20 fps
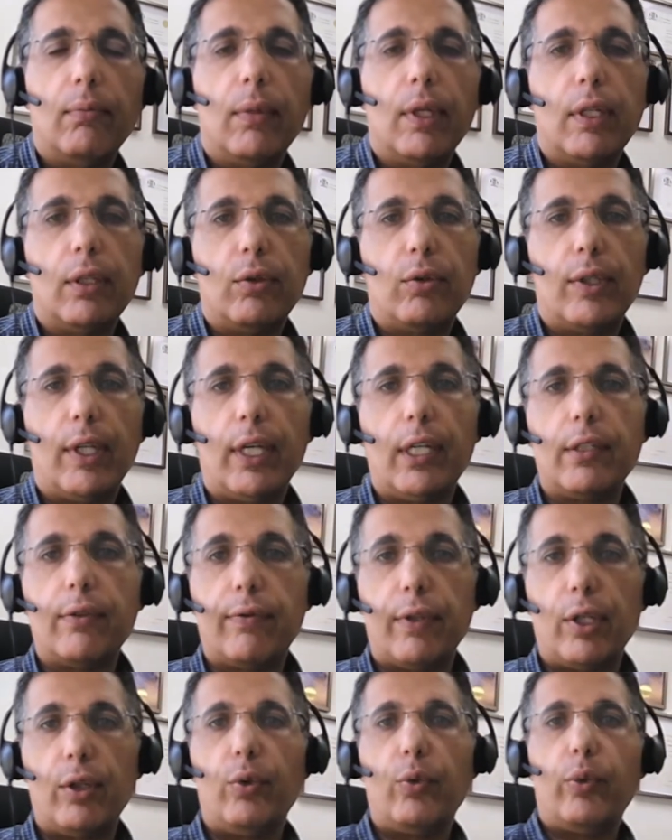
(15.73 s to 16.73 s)
In today's
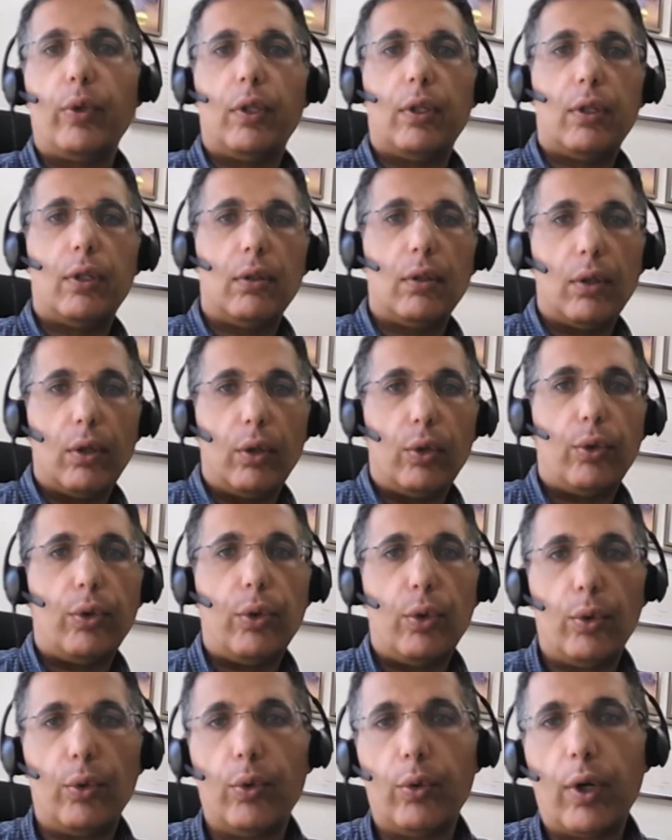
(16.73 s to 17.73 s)
video we'll go
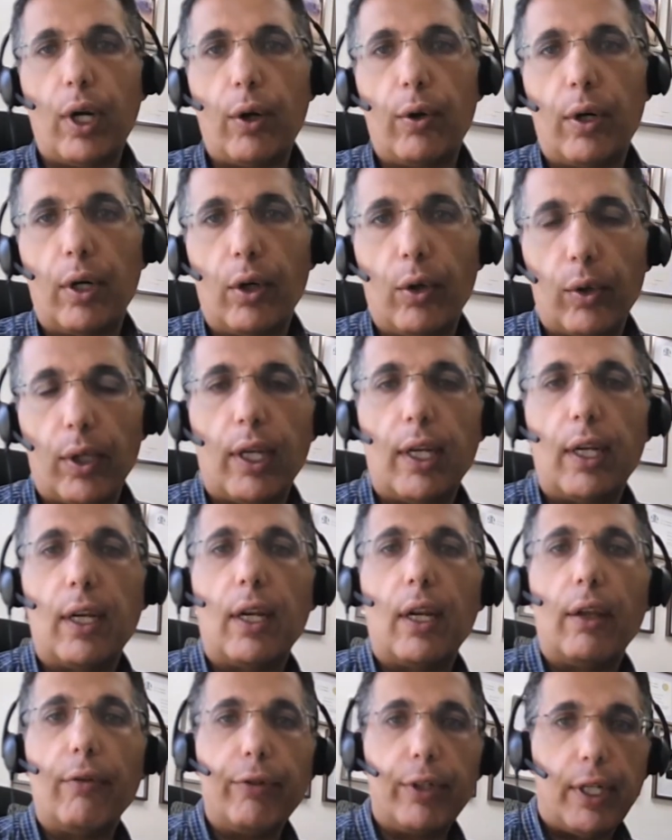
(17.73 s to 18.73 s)
through our online
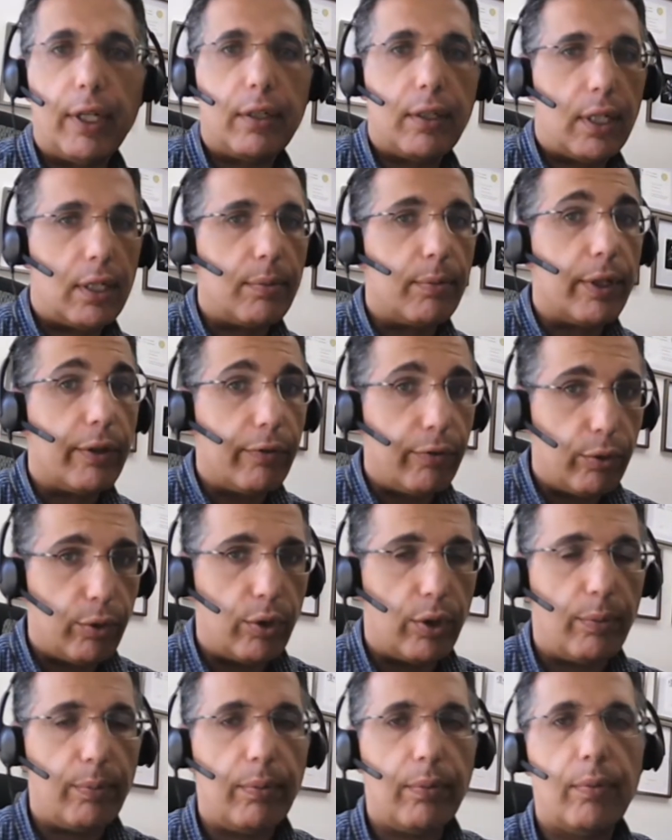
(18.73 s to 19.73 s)
free assessment
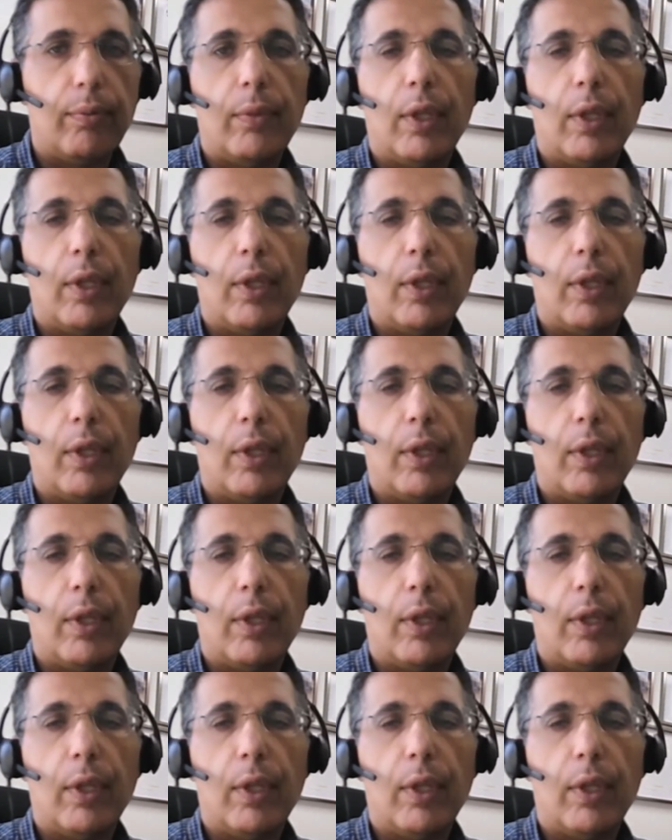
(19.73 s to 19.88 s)
form